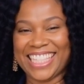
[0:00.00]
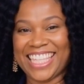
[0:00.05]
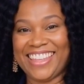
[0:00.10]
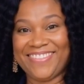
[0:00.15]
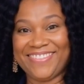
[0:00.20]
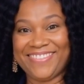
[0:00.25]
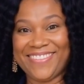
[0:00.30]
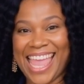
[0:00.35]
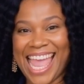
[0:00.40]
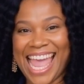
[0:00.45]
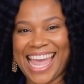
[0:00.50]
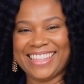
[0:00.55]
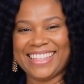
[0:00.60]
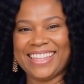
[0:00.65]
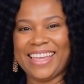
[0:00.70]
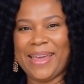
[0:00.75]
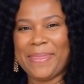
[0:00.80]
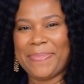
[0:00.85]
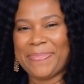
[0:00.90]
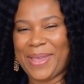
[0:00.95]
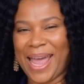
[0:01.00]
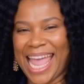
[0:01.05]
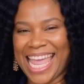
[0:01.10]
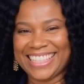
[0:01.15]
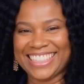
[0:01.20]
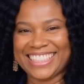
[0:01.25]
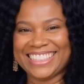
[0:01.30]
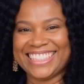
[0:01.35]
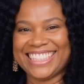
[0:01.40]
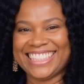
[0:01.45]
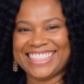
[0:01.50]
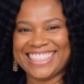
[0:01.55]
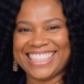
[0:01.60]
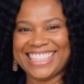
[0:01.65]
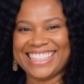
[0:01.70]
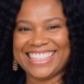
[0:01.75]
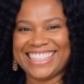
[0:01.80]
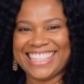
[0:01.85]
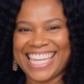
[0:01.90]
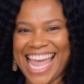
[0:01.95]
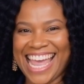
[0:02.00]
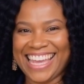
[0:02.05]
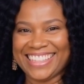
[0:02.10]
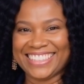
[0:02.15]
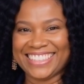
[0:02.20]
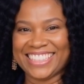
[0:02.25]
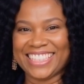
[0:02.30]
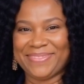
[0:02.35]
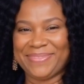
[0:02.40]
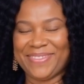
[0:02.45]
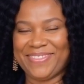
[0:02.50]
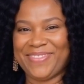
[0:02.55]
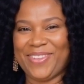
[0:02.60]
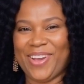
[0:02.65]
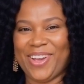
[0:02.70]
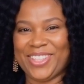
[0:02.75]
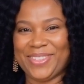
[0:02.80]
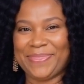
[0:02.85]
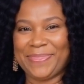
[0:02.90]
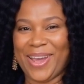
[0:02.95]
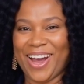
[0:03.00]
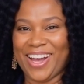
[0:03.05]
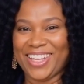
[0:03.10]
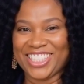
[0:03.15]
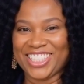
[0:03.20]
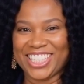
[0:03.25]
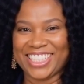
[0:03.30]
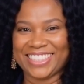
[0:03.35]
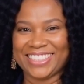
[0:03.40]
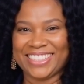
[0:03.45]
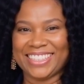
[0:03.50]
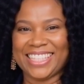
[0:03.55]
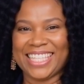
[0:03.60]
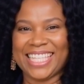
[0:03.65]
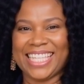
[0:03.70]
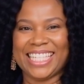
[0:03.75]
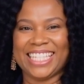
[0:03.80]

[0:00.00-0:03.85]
In fact, practicing deal analysis before you purchase